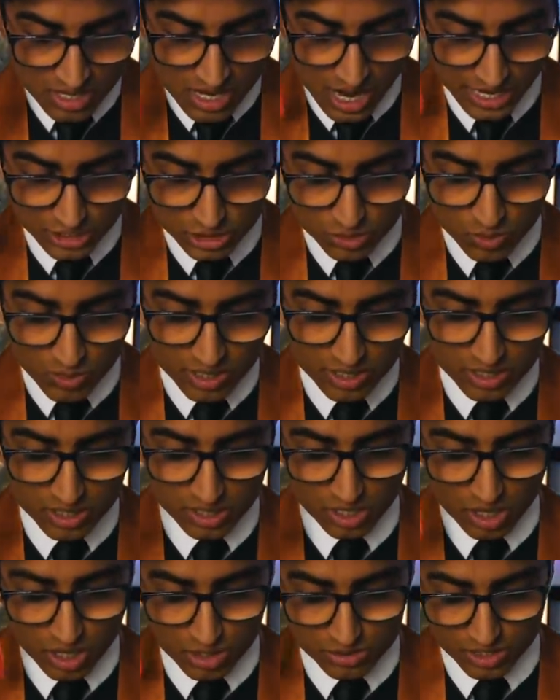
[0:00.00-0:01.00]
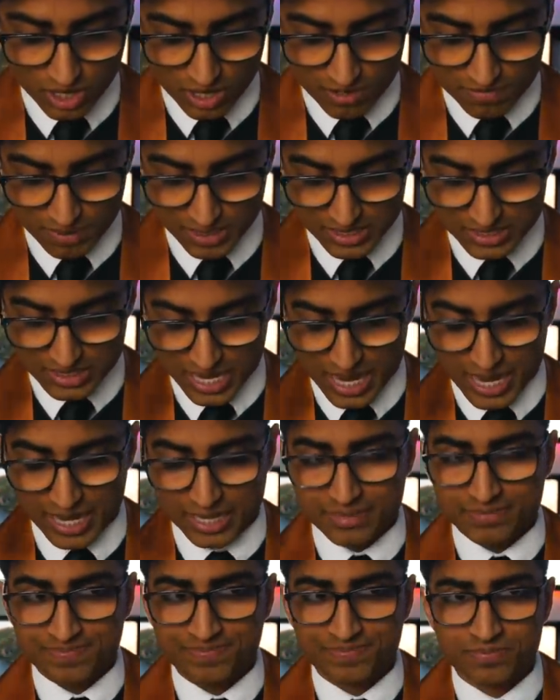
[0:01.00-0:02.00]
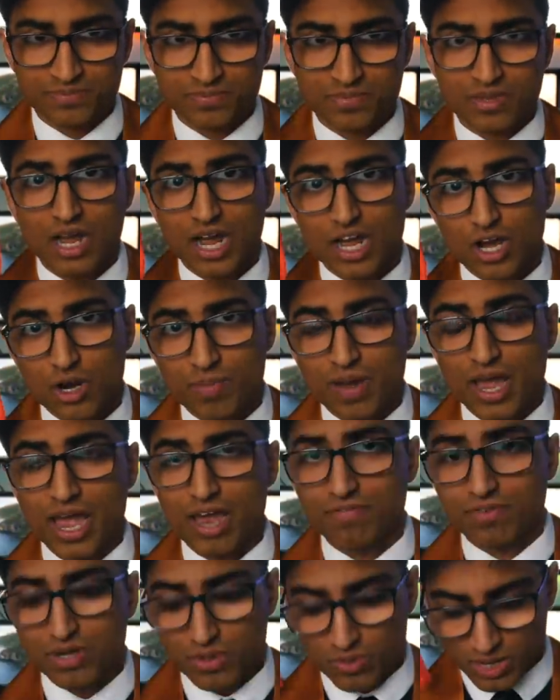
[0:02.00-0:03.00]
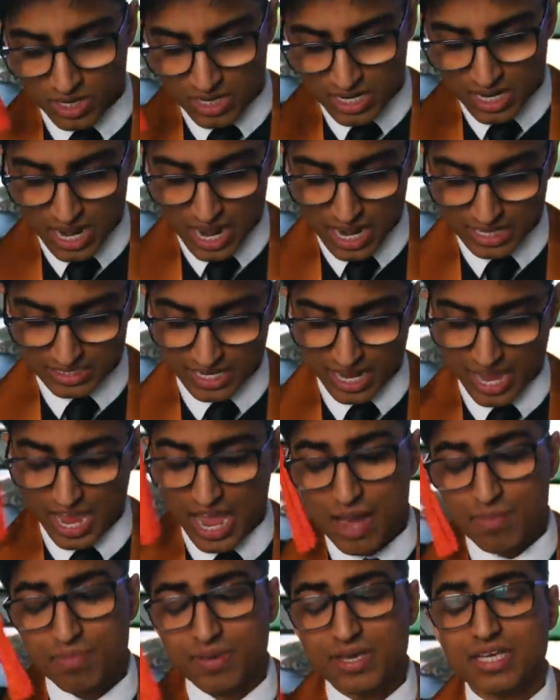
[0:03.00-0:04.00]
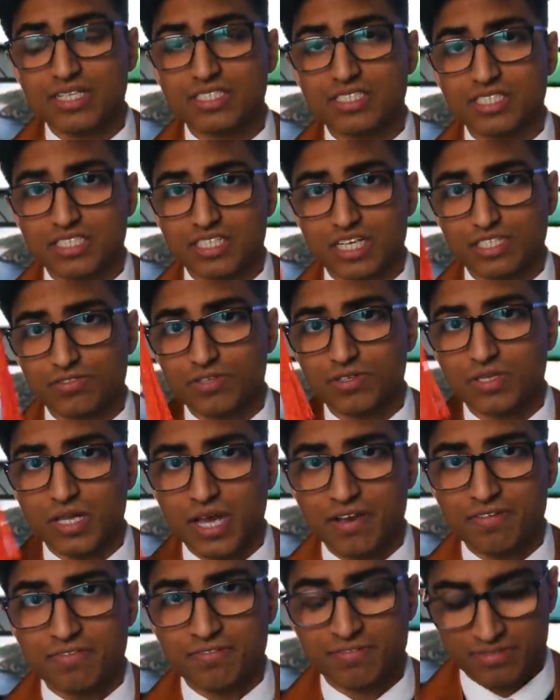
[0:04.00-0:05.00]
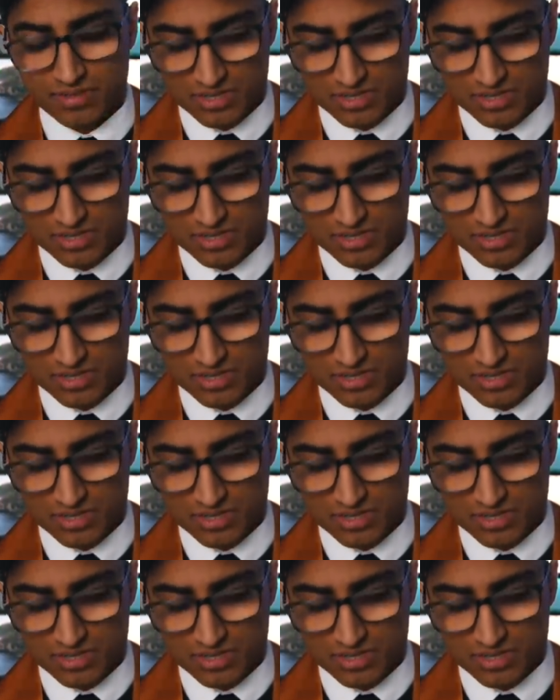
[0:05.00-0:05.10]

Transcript: I just wanted to close off by saying I hope everyone has a happy and successful life,